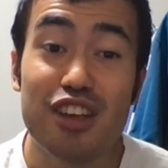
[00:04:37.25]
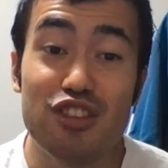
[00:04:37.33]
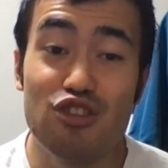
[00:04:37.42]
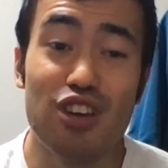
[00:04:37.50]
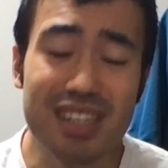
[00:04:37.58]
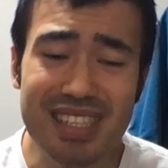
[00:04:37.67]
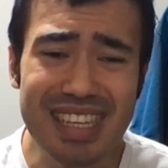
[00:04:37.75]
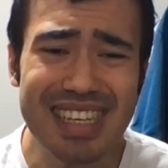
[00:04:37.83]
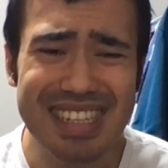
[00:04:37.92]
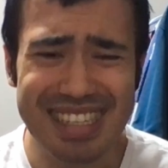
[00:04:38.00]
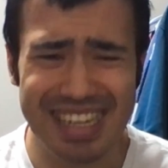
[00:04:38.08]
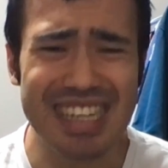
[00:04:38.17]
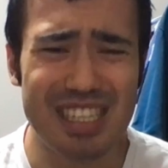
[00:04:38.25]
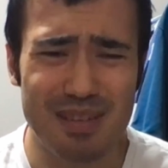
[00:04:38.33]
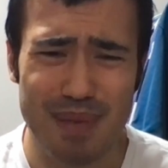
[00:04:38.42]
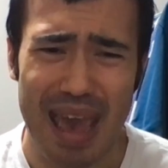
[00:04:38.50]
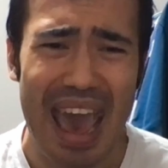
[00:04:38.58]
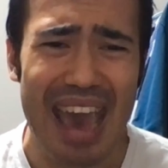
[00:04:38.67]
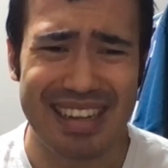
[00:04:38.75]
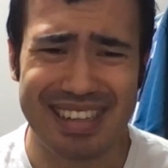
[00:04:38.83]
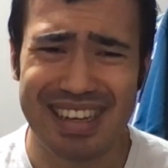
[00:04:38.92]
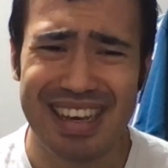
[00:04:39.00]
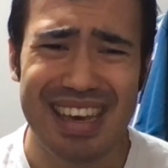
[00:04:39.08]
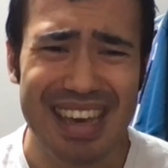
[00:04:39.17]
just the assist pass
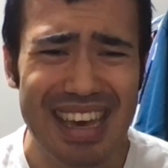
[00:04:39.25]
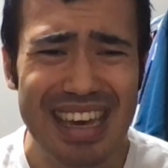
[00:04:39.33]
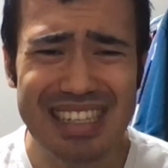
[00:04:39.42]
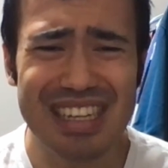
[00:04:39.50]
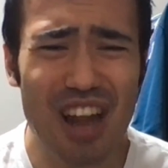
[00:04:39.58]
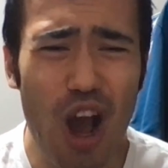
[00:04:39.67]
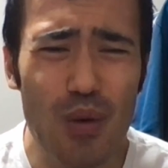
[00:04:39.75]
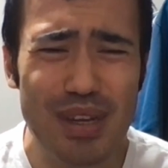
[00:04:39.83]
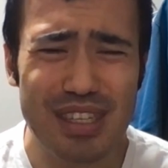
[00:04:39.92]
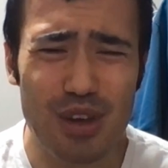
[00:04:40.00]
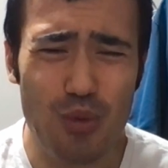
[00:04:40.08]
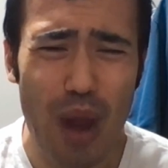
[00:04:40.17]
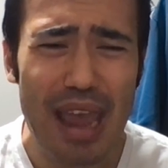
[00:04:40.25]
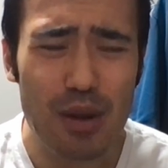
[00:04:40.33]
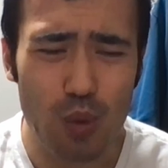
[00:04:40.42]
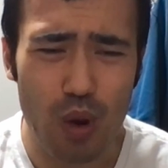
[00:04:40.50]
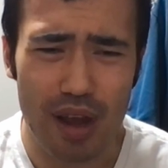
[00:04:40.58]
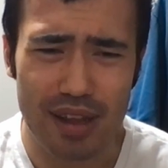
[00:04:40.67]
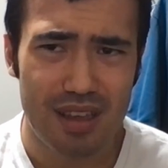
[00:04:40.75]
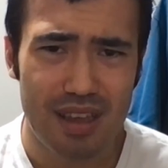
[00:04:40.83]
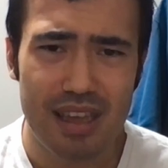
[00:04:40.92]
isn't always the right one.